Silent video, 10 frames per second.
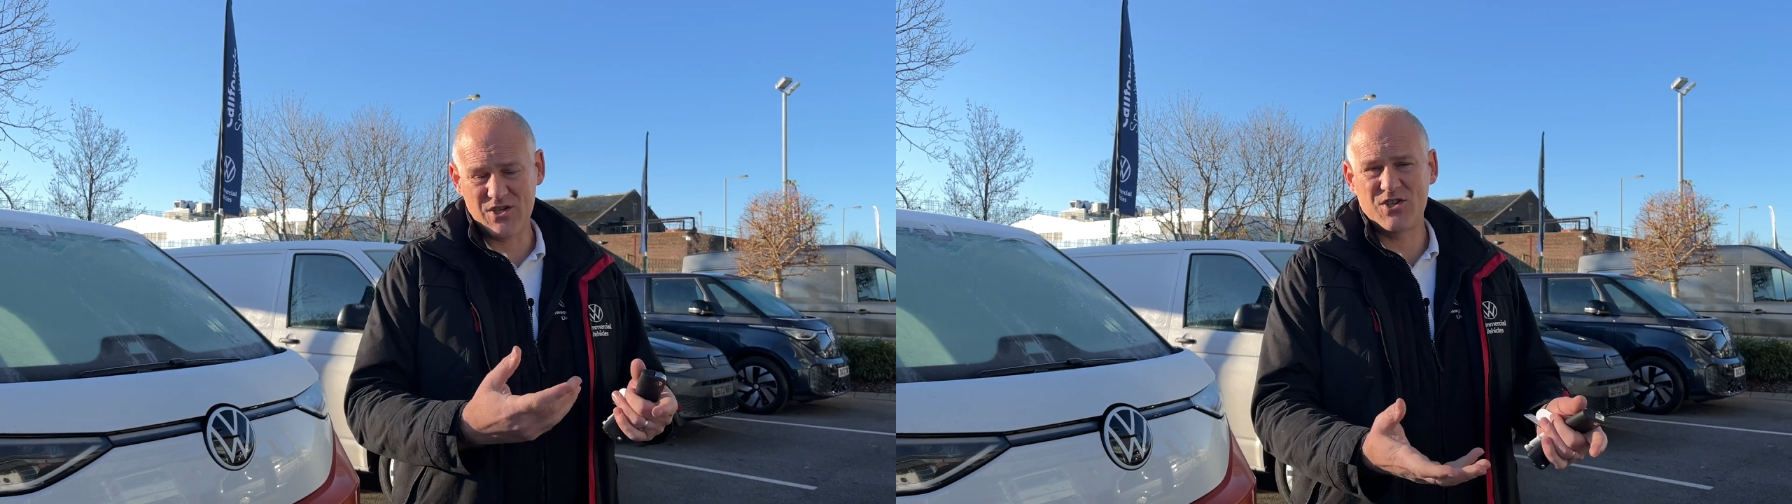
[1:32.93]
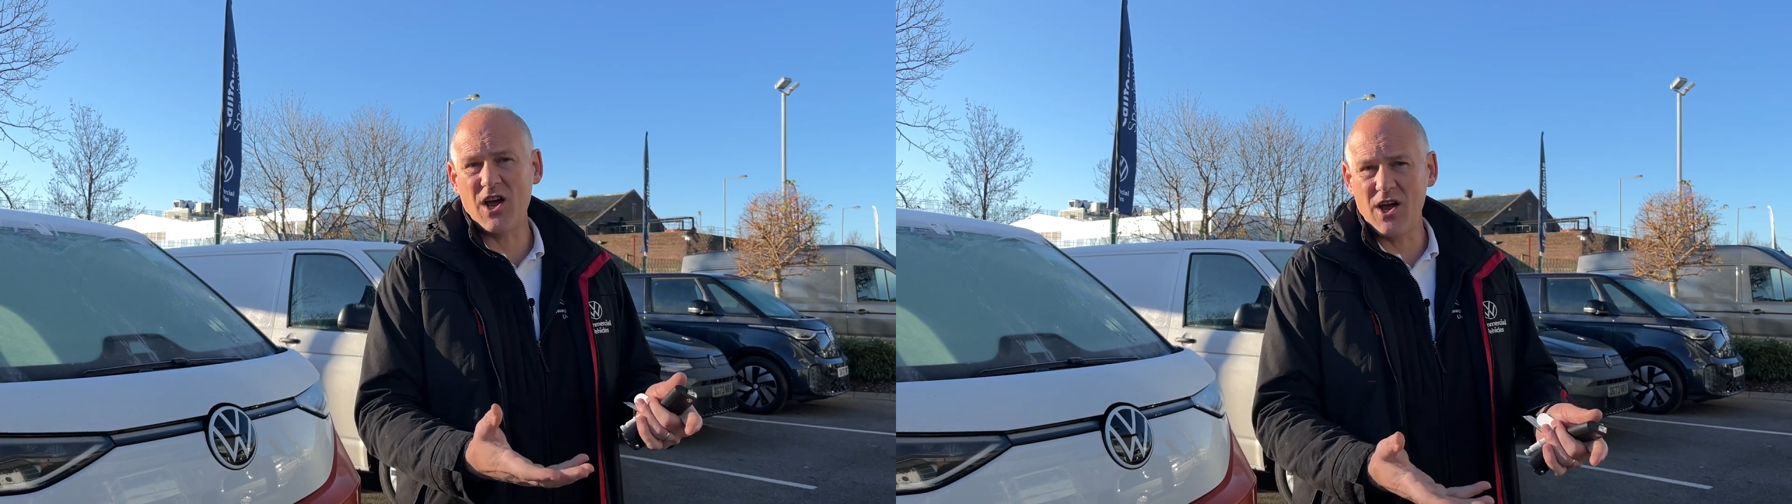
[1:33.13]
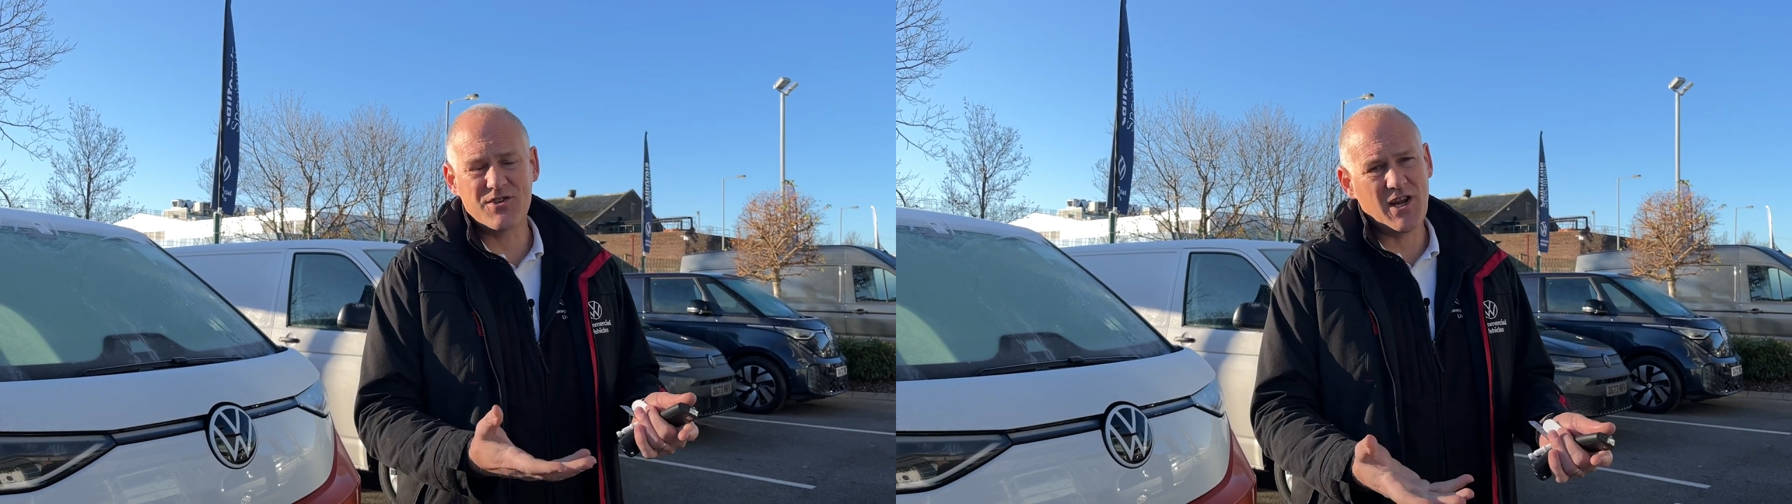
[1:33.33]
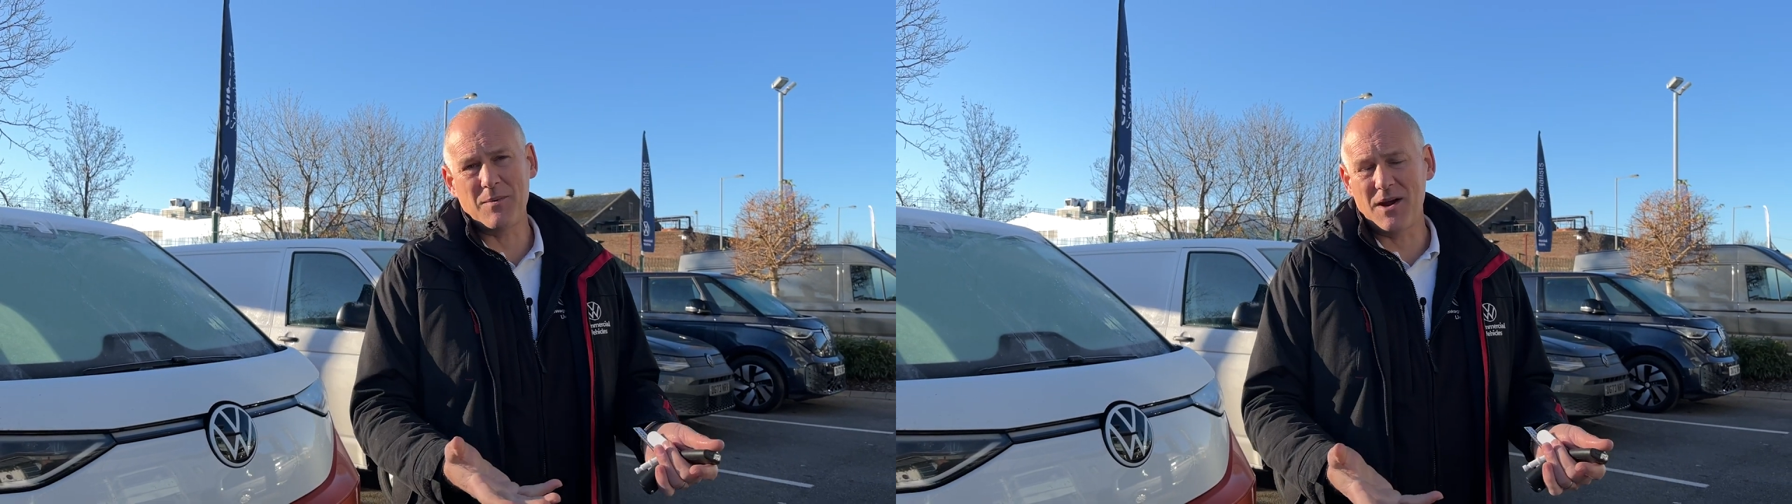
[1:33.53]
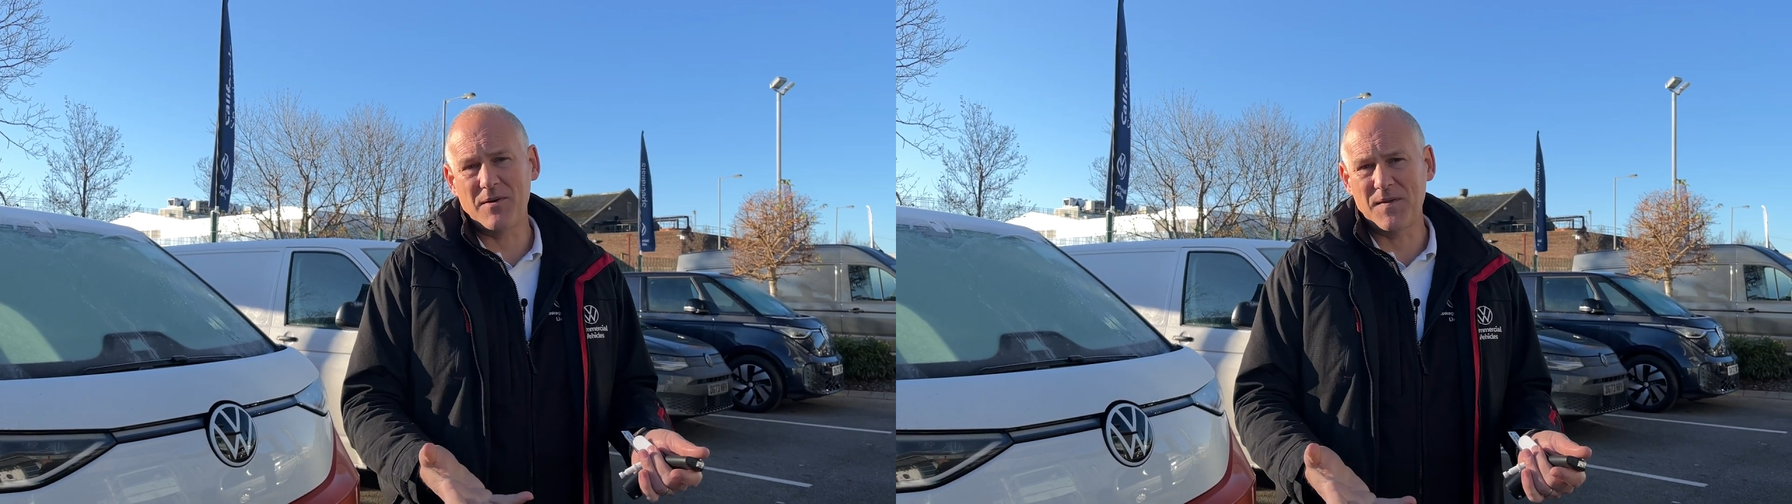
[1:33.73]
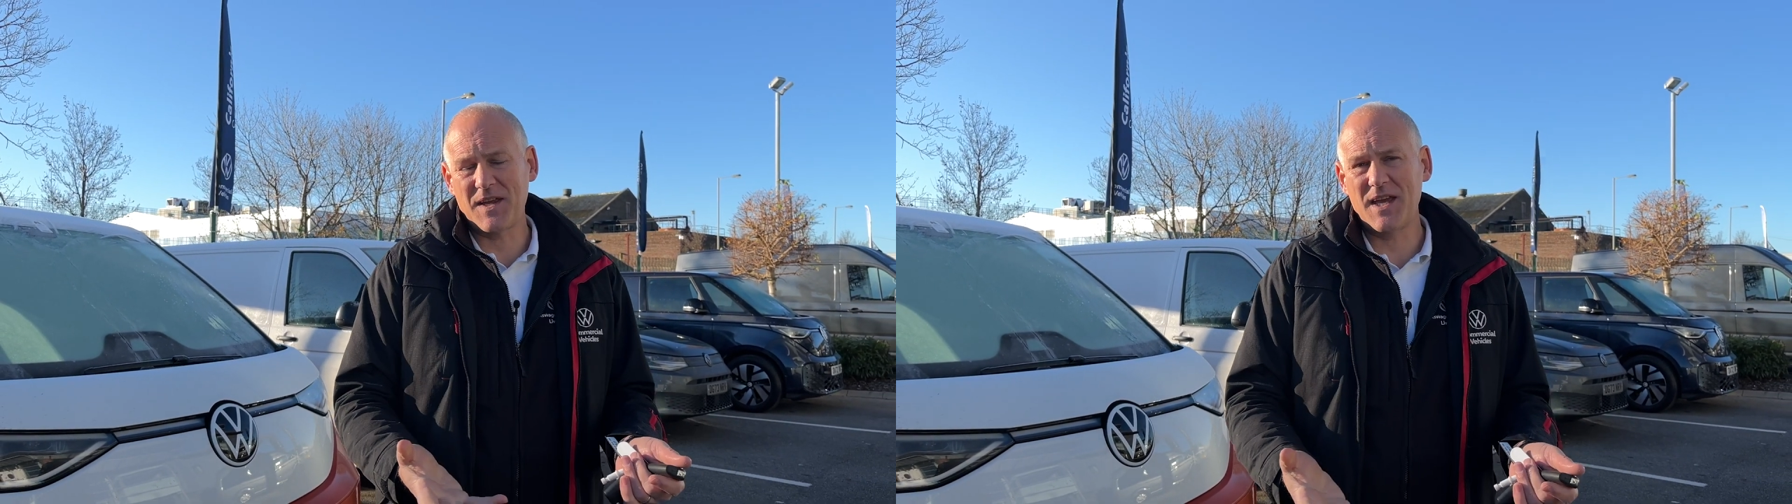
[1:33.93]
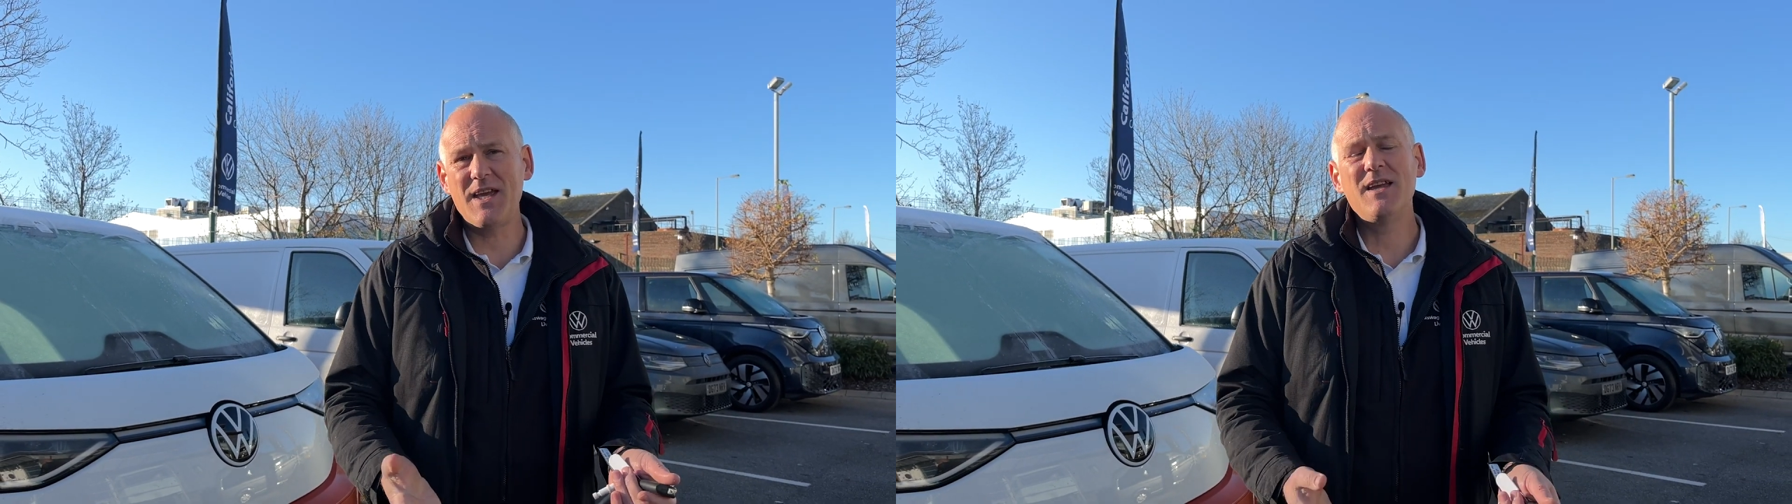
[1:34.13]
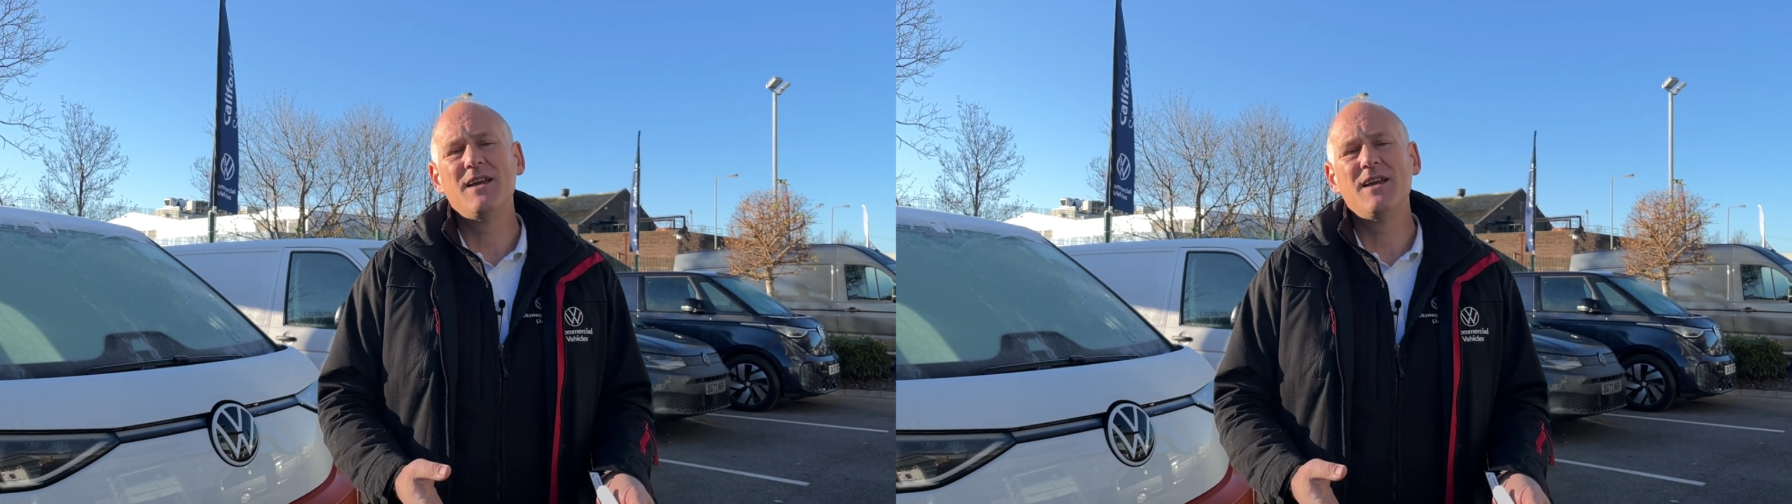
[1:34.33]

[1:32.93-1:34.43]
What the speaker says: starts, you might have had the key,